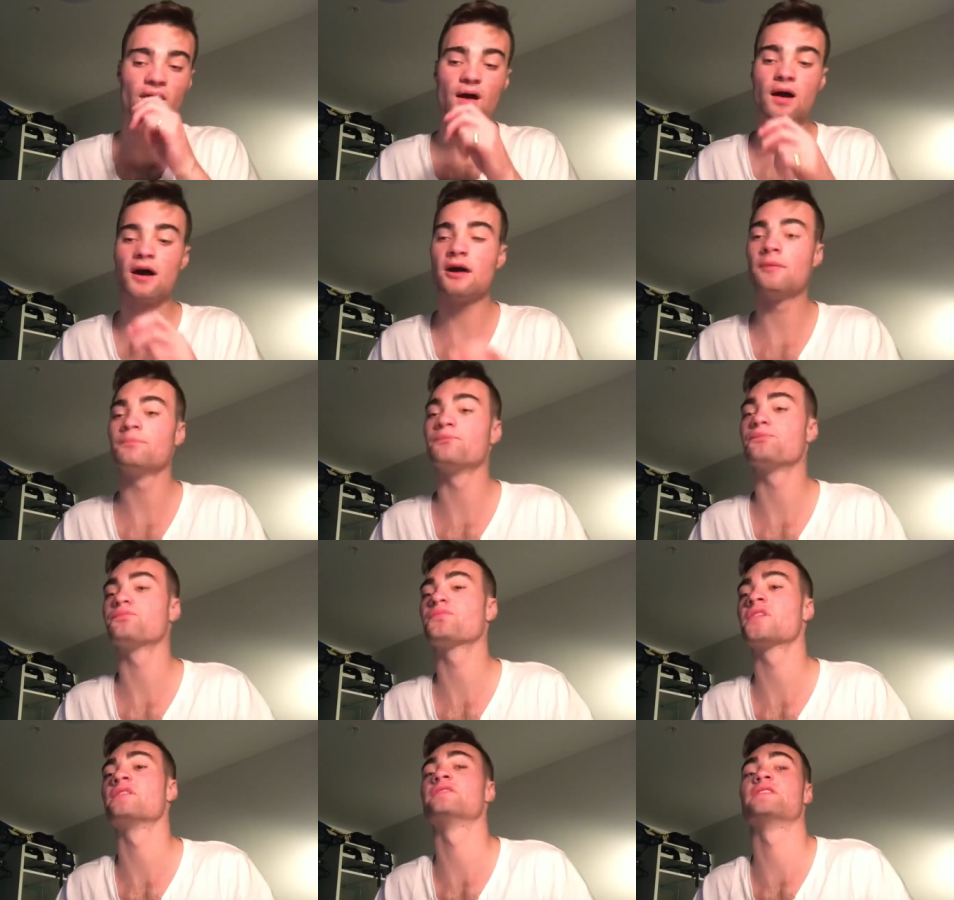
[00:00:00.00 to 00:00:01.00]
Um,
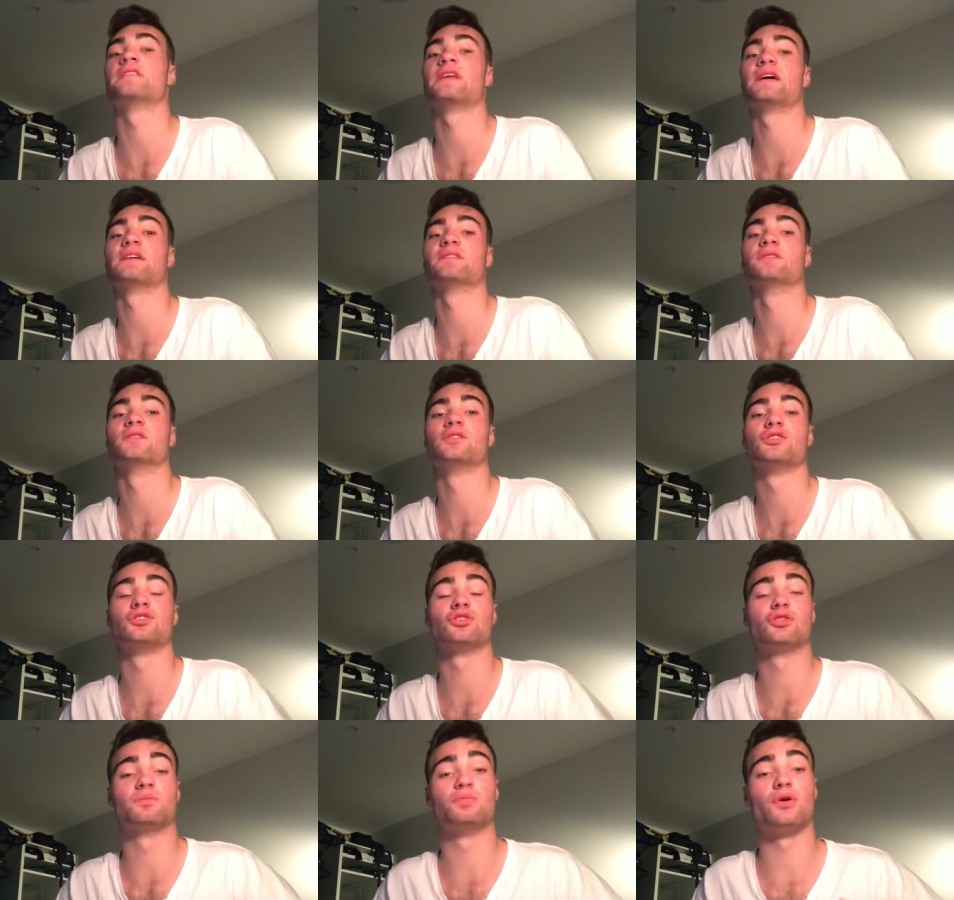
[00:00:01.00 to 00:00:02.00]
so then
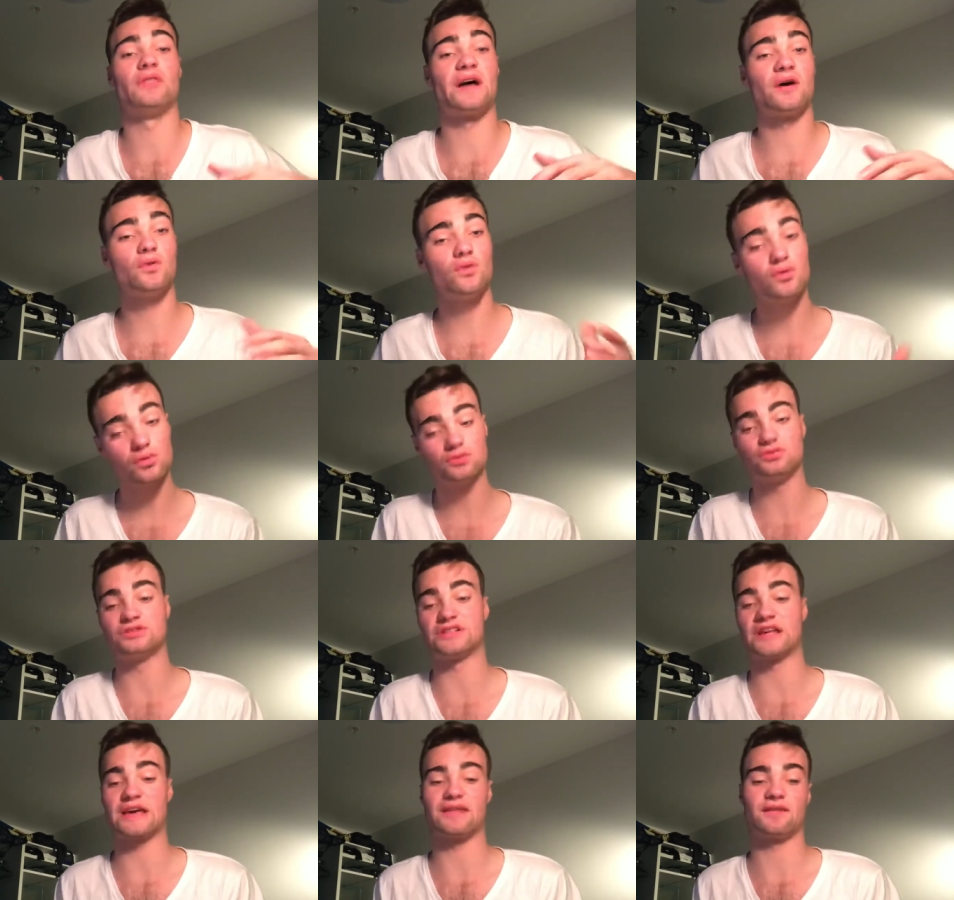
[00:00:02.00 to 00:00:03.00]
you can put that all
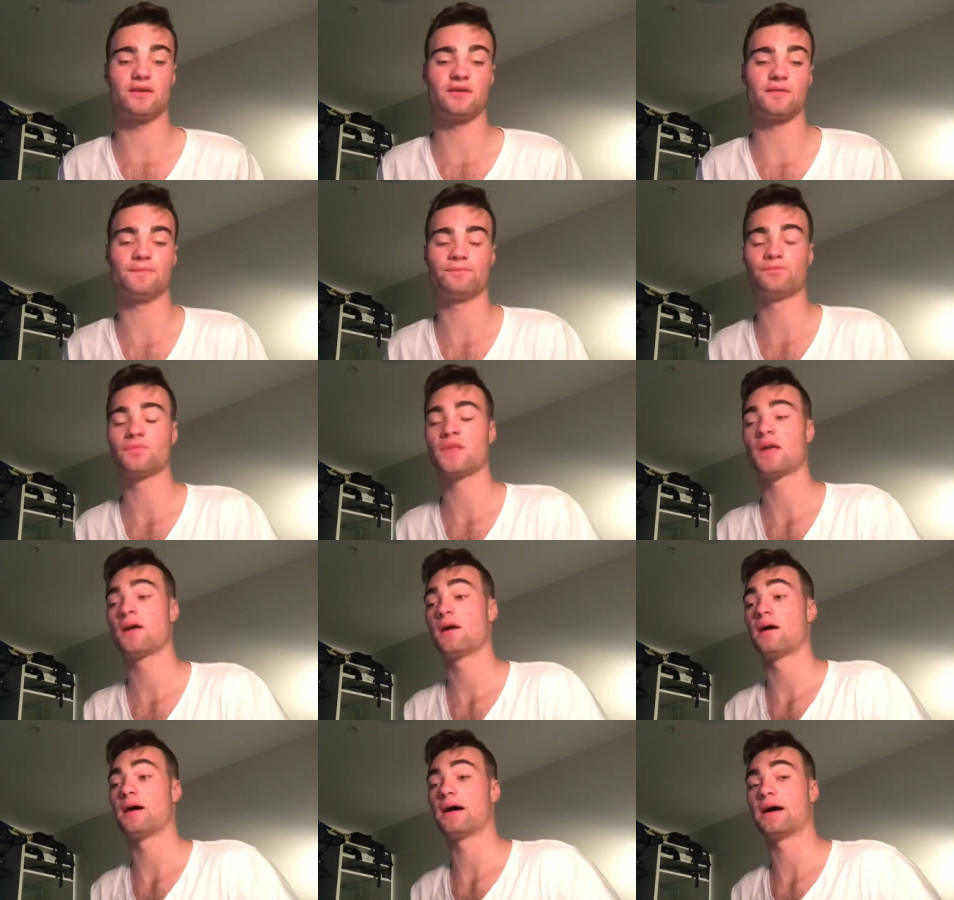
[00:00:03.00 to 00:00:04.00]
together
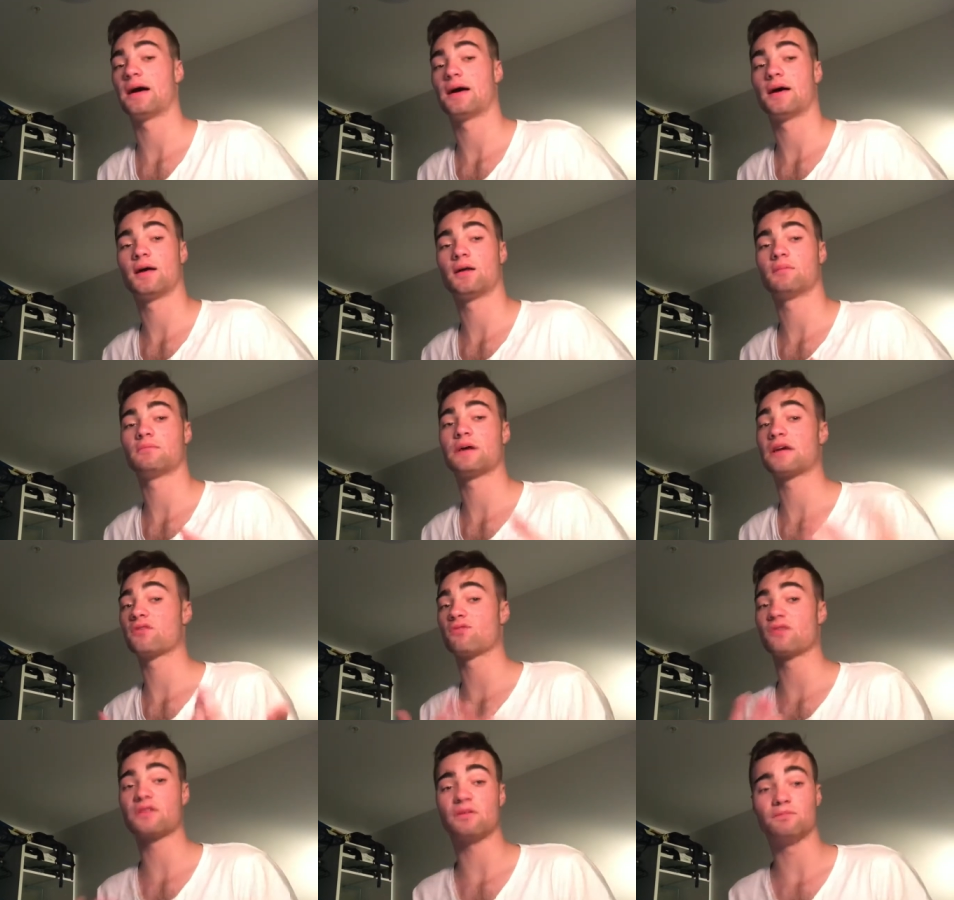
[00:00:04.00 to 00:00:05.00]
and make a
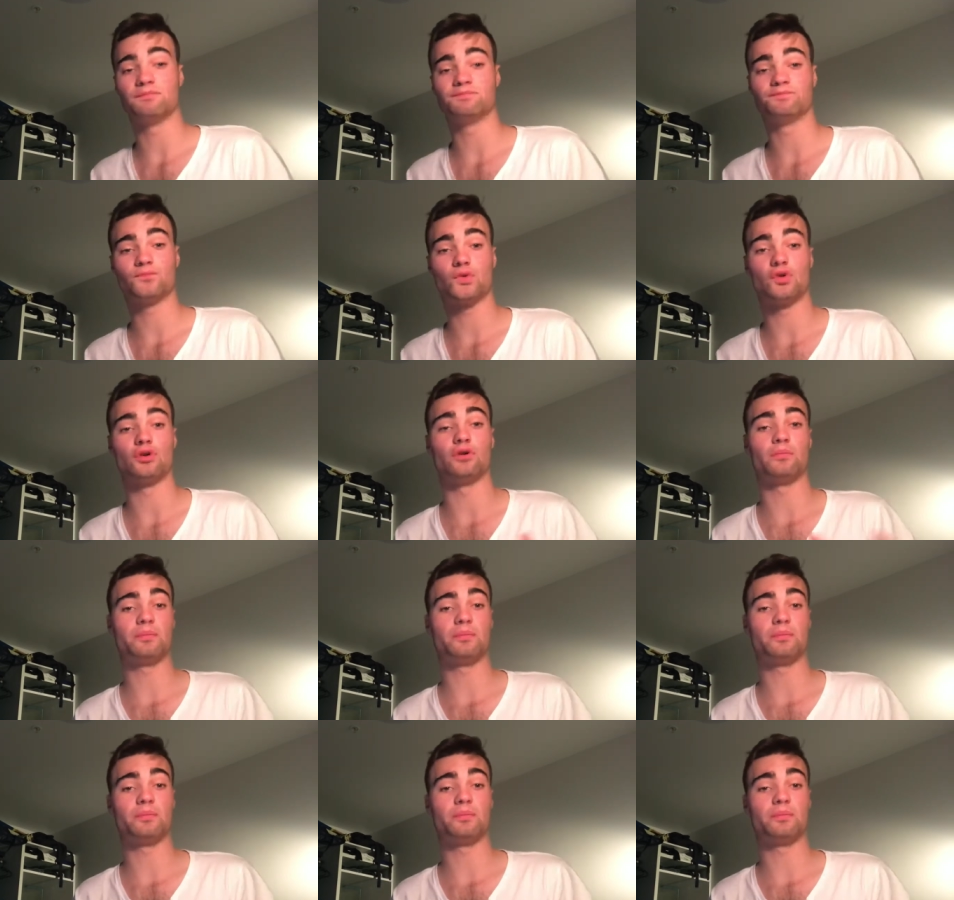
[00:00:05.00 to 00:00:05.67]
rhythm or a